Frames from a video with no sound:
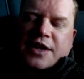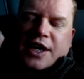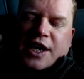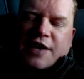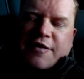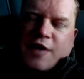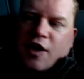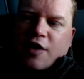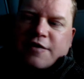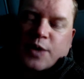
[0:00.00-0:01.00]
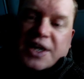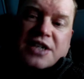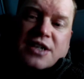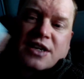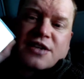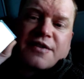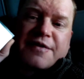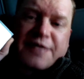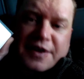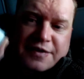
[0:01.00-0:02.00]
the E5
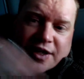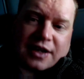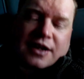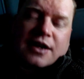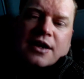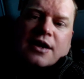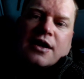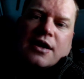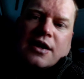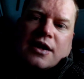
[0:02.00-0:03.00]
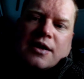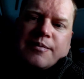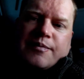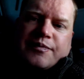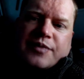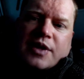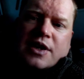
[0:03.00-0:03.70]
2650 um,